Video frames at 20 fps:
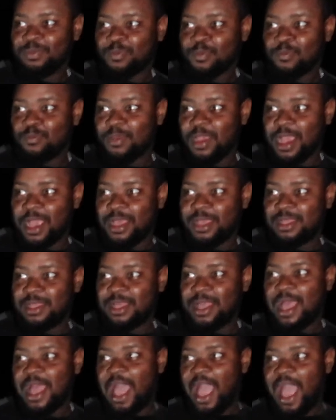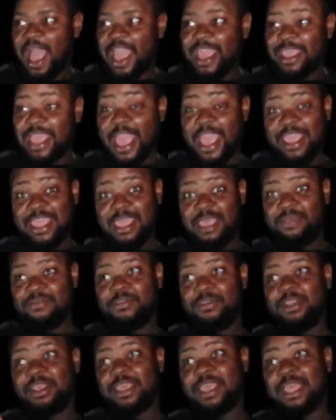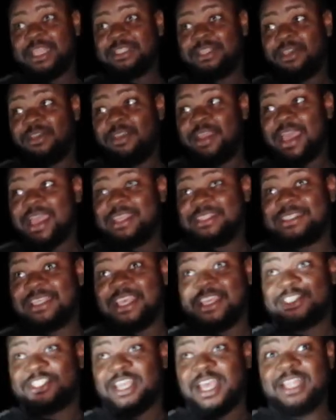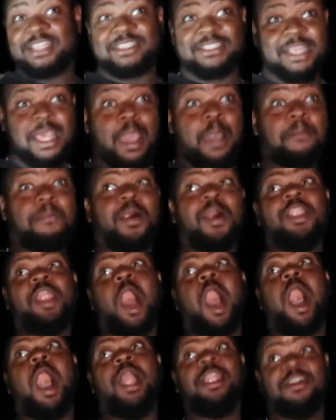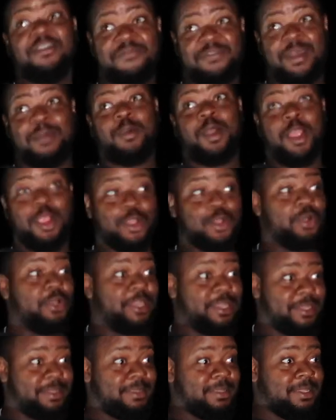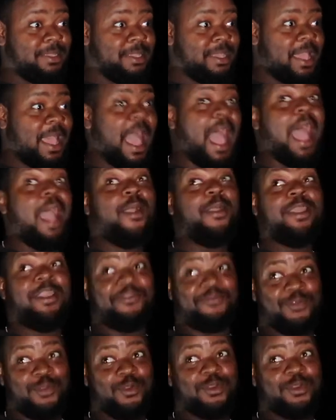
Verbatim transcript: So Bruh. spicy is the way I, I gave you the categorizations, the but all of them the are good. Own, I, if you